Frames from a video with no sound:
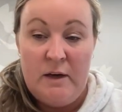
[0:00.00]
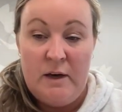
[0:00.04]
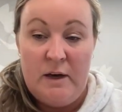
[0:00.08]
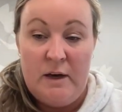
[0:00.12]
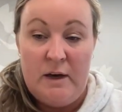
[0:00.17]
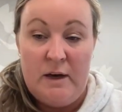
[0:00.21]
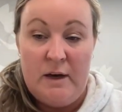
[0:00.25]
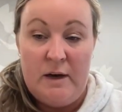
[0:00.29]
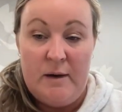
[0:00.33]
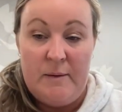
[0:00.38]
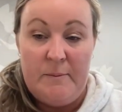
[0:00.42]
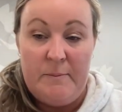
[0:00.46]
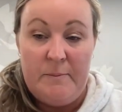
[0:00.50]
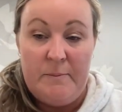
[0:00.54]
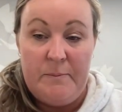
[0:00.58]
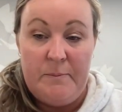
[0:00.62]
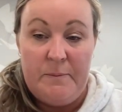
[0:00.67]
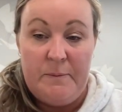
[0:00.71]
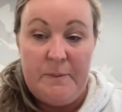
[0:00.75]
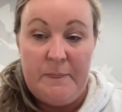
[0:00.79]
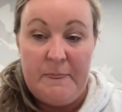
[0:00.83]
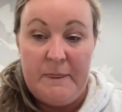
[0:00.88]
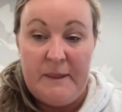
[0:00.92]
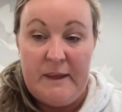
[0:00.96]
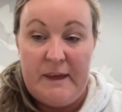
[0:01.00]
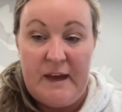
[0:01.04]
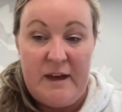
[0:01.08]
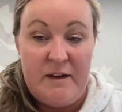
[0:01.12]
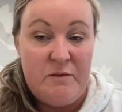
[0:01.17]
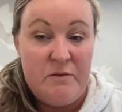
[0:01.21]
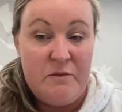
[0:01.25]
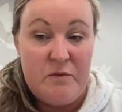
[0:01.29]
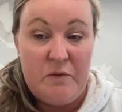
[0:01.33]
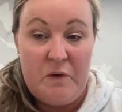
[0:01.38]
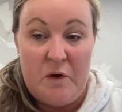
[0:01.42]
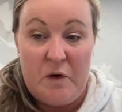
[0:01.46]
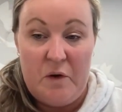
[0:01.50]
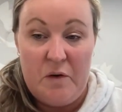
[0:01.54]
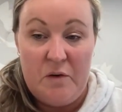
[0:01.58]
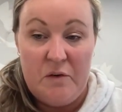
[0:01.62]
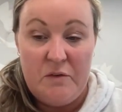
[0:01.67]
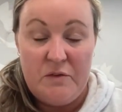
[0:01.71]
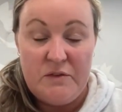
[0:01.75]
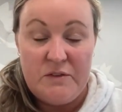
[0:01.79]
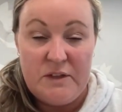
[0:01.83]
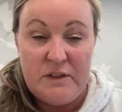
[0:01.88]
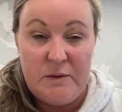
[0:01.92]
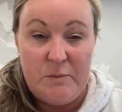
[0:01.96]
Get
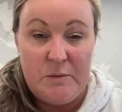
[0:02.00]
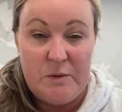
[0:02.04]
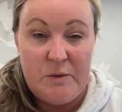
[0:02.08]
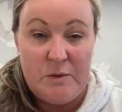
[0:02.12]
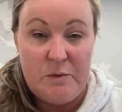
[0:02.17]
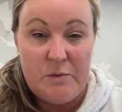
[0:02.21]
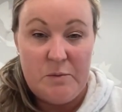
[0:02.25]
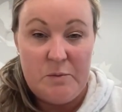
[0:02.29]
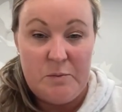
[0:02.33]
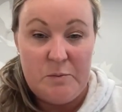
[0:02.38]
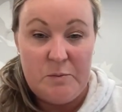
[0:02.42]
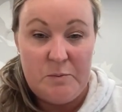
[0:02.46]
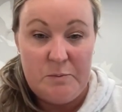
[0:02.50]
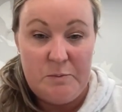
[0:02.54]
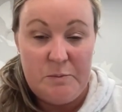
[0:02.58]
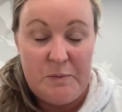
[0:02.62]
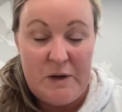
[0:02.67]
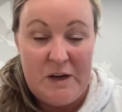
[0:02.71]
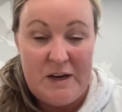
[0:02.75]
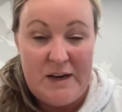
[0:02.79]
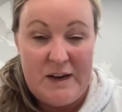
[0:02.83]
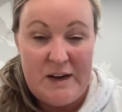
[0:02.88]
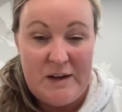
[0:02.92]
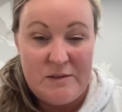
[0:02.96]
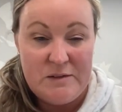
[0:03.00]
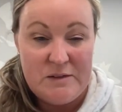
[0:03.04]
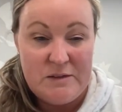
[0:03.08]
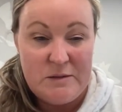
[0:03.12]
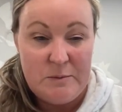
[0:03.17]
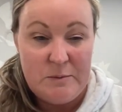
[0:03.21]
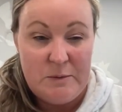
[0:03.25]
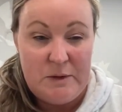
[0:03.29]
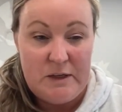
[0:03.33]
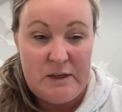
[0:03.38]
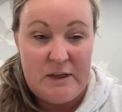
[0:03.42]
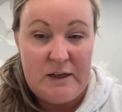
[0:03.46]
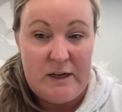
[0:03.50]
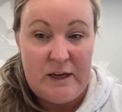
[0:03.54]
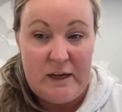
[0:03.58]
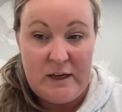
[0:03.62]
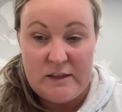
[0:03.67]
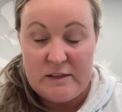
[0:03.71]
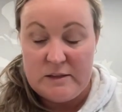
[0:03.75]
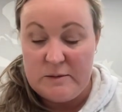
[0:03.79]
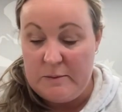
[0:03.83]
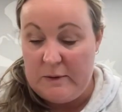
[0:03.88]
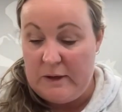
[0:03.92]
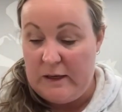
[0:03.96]
involved, and then we'll announce the winner
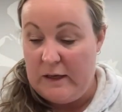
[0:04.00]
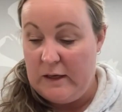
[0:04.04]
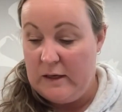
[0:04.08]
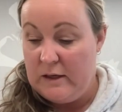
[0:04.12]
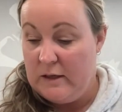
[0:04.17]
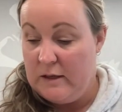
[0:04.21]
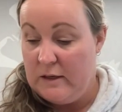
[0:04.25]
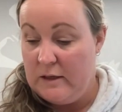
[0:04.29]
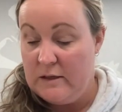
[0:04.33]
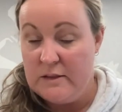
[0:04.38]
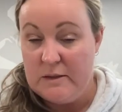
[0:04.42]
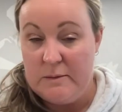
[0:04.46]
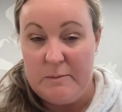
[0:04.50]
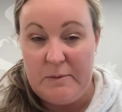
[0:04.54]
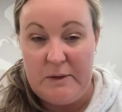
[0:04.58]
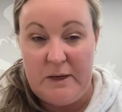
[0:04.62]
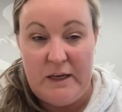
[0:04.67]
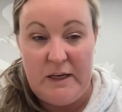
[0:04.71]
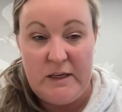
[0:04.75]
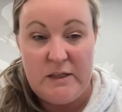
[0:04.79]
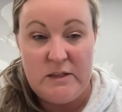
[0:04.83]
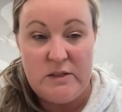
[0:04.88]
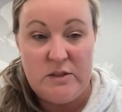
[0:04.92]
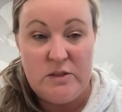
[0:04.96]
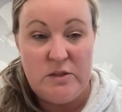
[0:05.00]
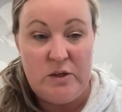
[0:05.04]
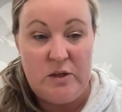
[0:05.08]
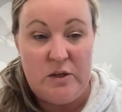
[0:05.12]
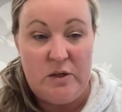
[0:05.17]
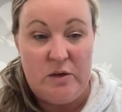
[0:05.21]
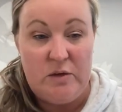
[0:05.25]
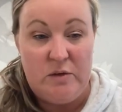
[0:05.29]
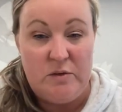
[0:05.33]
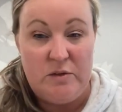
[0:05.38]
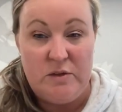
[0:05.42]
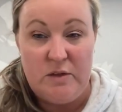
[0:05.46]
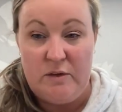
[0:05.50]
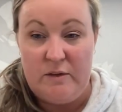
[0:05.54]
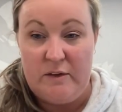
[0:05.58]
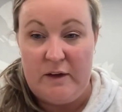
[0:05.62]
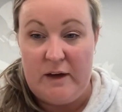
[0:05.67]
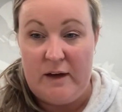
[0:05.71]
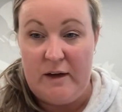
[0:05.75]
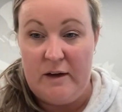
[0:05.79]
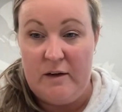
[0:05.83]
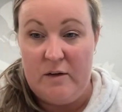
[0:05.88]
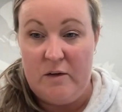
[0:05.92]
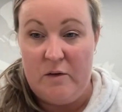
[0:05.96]
next week. So please do
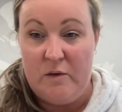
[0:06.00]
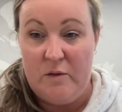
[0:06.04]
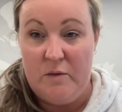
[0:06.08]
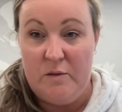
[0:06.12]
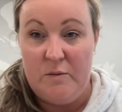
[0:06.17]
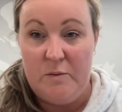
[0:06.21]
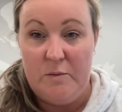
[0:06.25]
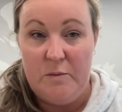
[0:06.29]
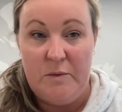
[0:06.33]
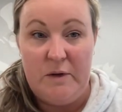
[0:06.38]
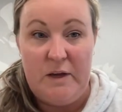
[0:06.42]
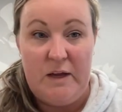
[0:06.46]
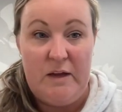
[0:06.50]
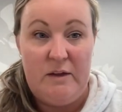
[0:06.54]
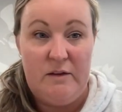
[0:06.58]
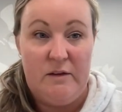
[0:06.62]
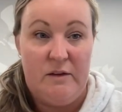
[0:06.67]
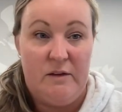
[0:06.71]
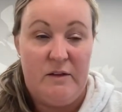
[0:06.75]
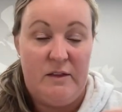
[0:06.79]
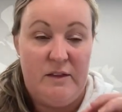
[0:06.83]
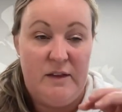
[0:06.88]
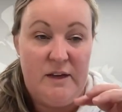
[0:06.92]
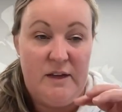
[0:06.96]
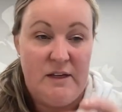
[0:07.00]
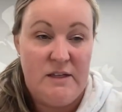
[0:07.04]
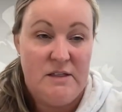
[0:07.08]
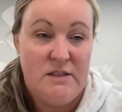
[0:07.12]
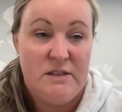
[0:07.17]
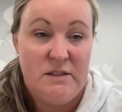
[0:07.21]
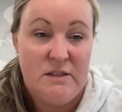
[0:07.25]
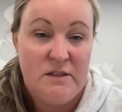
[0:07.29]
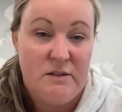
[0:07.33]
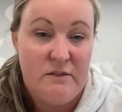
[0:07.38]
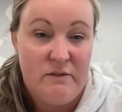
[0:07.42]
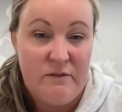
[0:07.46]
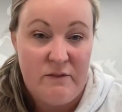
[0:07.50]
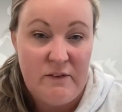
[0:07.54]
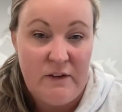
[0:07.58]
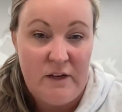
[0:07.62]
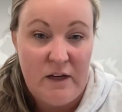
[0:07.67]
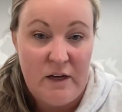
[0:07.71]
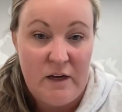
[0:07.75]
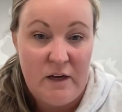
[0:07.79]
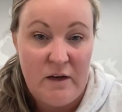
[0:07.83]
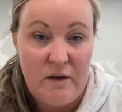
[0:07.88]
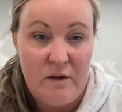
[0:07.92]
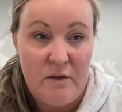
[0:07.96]
that on either this
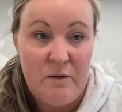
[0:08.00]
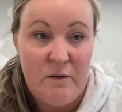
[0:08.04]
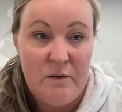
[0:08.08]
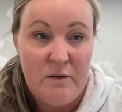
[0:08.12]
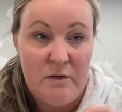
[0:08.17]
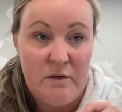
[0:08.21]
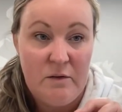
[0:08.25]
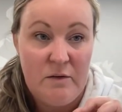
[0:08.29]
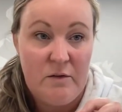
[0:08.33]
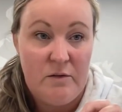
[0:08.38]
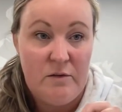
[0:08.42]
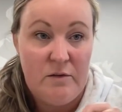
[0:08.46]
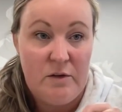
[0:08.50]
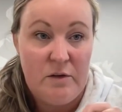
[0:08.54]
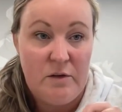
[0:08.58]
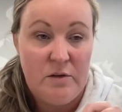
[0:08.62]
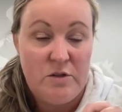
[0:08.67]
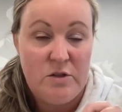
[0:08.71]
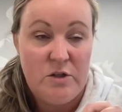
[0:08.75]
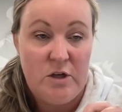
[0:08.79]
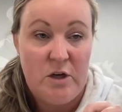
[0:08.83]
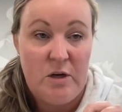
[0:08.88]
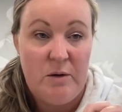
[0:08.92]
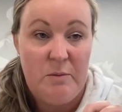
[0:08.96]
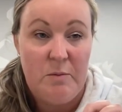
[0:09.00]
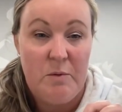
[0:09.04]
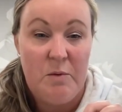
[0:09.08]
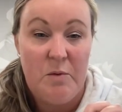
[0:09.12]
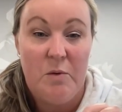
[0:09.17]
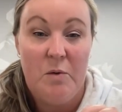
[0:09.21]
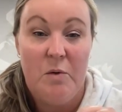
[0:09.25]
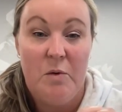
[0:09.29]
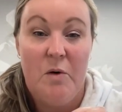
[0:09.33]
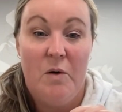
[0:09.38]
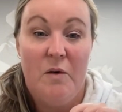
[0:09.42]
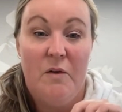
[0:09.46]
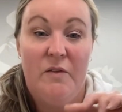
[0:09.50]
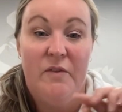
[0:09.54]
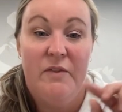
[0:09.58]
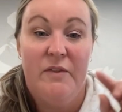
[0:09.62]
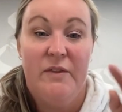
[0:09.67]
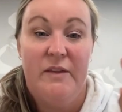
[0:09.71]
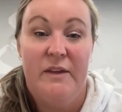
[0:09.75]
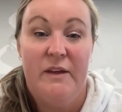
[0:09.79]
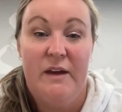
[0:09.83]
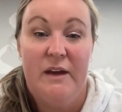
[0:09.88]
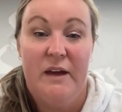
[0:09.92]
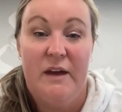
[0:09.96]
video on YouTube or on
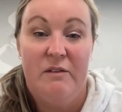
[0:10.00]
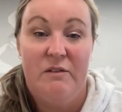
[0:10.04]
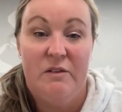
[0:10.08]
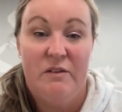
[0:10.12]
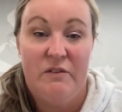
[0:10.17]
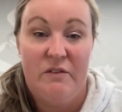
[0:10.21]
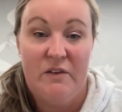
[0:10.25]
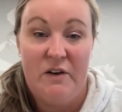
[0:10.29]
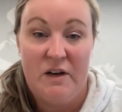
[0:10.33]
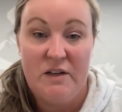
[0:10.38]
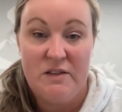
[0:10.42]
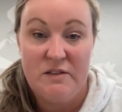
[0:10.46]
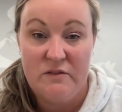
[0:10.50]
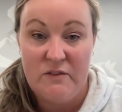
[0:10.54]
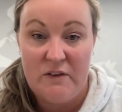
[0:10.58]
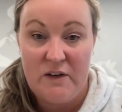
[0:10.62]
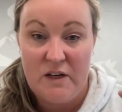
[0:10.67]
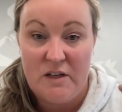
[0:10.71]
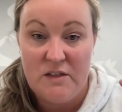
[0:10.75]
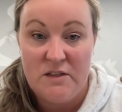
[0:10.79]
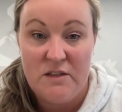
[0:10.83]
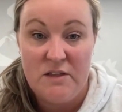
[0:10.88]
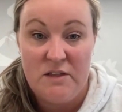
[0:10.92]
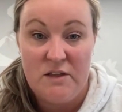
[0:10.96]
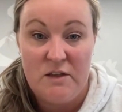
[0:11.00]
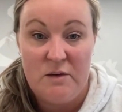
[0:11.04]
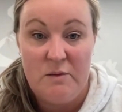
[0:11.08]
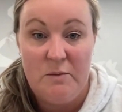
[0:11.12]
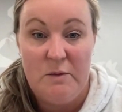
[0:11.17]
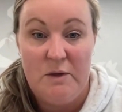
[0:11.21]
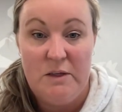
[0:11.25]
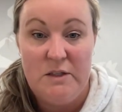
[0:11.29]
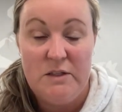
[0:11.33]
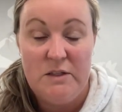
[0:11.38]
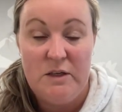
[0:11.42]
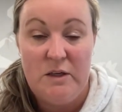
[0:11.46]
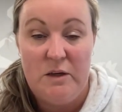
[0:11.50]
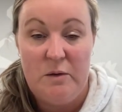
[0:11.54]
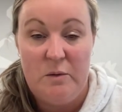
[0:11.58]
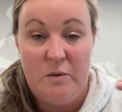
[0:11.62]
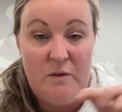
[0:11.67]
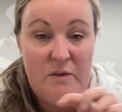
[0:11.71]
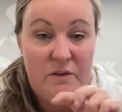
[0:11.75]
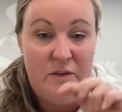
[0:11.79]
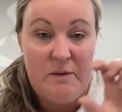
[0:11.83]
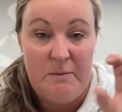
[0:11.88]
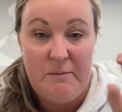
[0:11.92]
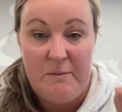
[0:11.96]
the revised version that we do
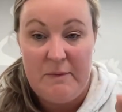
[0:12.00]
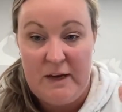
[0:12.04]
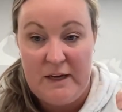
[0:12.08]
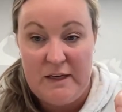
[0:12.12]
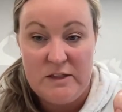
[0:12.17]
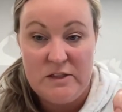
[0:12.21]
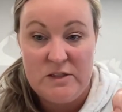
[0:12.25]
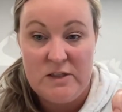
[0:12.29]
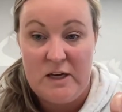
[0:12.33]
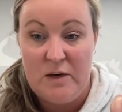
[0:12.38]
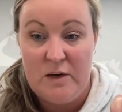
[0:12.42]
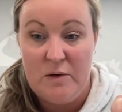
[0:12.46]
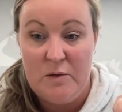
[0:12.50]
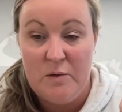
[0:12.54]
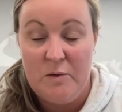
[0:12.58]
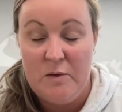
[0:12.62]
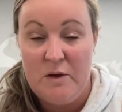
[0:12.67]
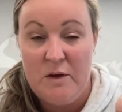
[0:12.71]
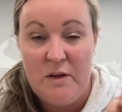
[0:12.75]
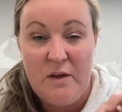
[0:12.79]
on the main channel.